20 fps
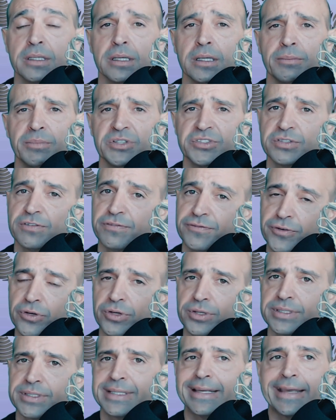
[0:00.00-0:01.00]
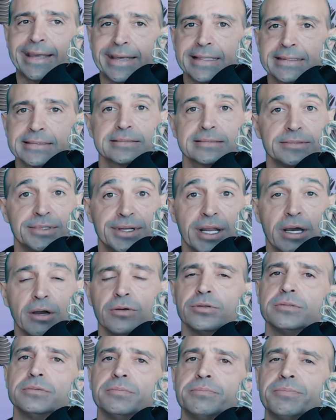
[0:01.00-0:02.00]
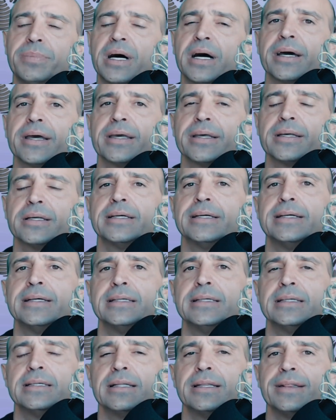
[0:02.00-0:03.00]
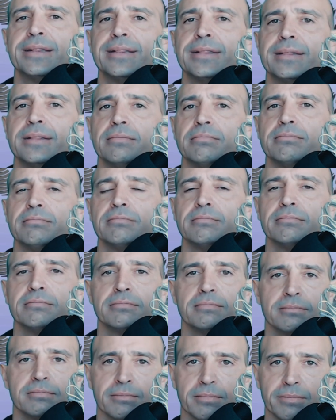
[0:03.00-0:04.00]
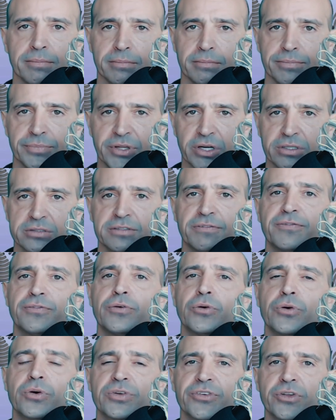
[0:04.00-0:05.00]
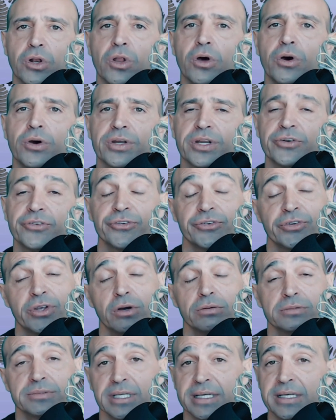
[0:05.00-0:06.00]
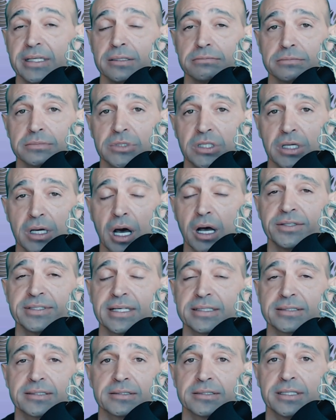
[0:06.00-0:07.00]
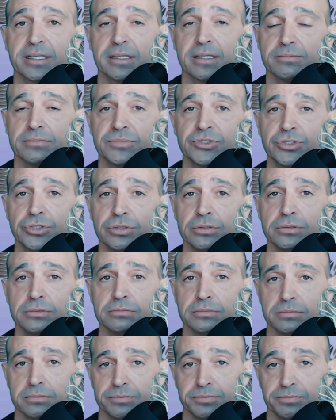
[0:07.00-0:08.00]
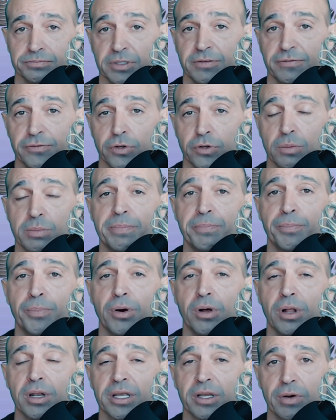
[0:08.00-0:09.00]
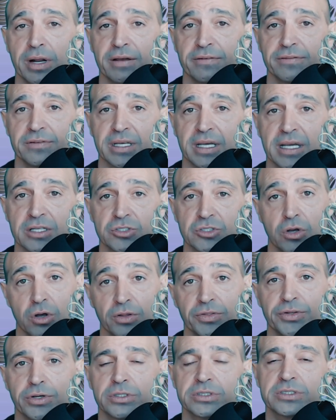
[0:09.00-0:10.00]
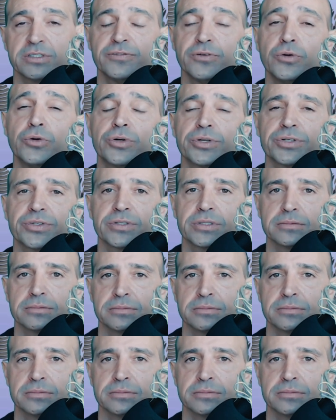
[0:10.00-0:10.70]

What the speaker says: Mr. Hanafin is known by Dr. Ford's lawyers, so they contacted him to perform a polygraph test on Dr. Ford.